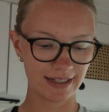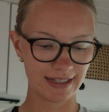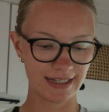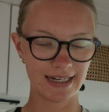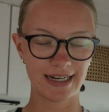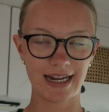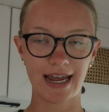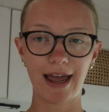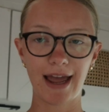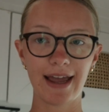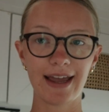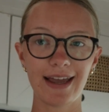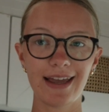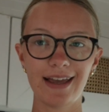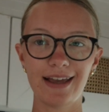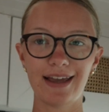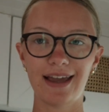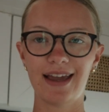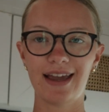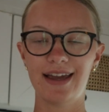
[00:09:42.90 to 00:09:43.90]

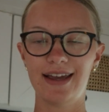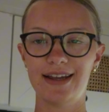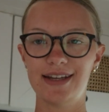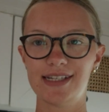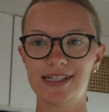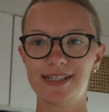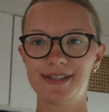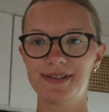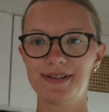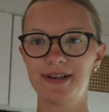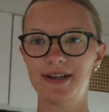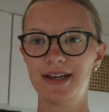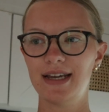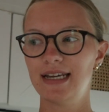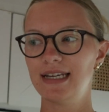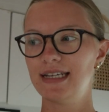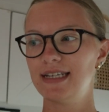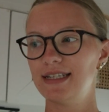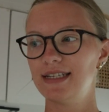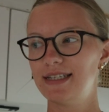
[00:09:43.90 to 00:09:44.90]
Today is
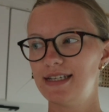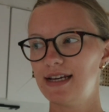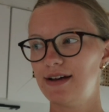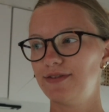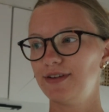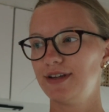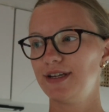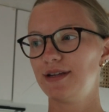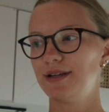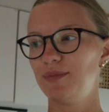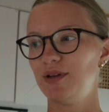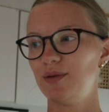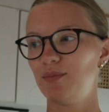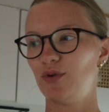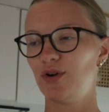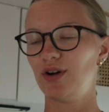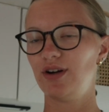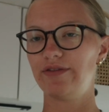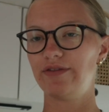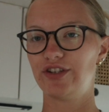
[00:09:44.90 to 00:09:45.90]
definitely going to be
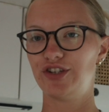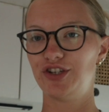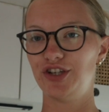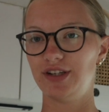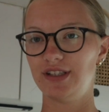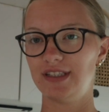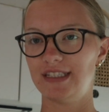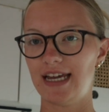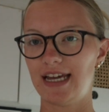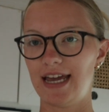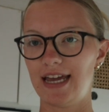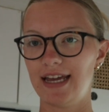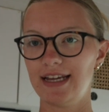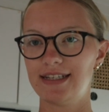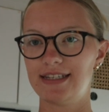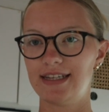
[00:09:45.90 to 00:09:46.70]
more of a chill day.